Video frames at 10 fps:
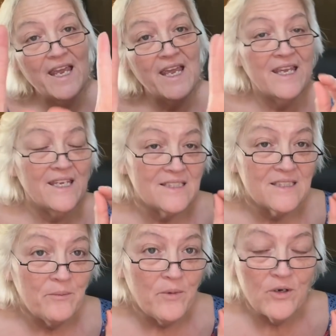
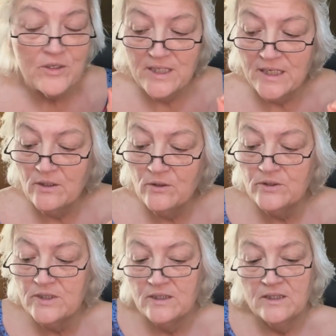ASMR
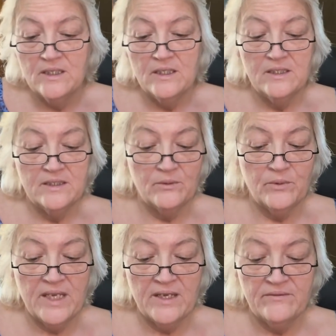tingles. And we
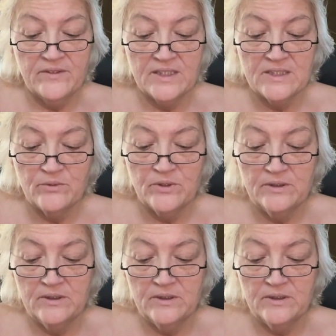have this one.